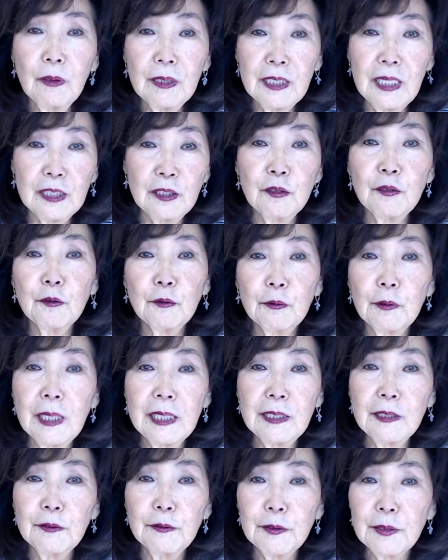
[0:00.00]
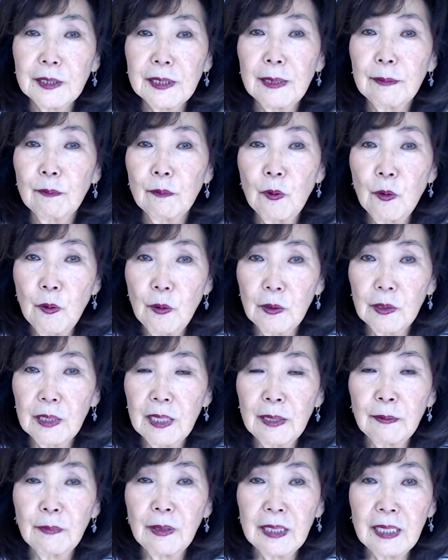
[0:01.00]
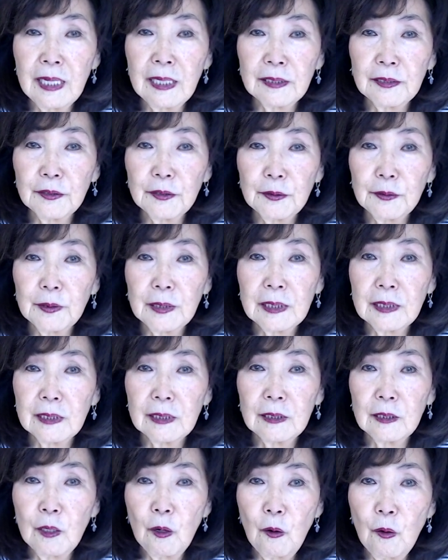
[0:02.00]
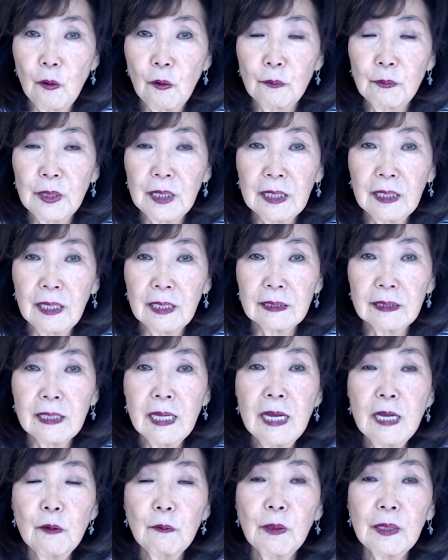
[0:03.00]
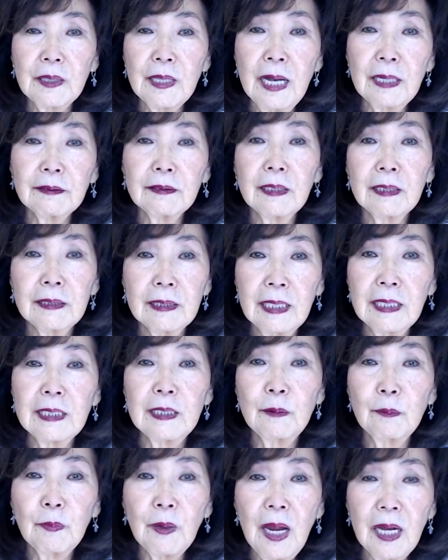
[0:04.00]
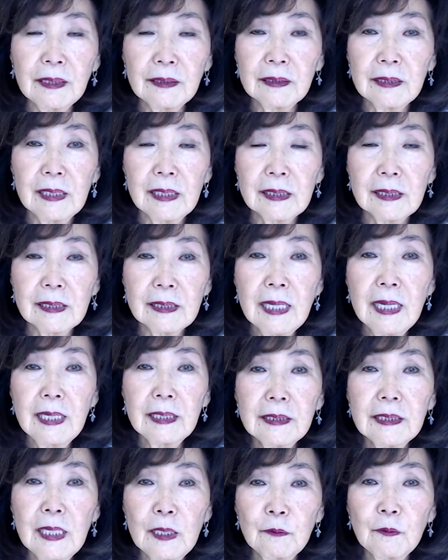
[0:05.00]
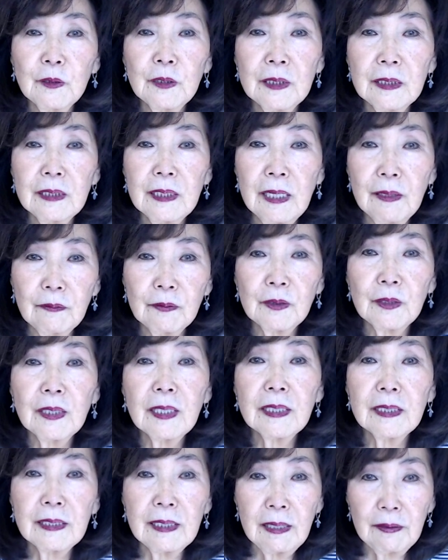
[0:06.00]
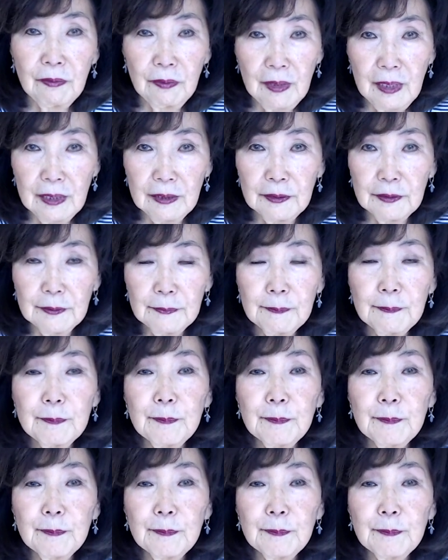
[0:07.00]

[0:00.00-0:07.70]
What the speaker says: Can you train her some more? And my answer is no, because without the daily practice, they would never get there.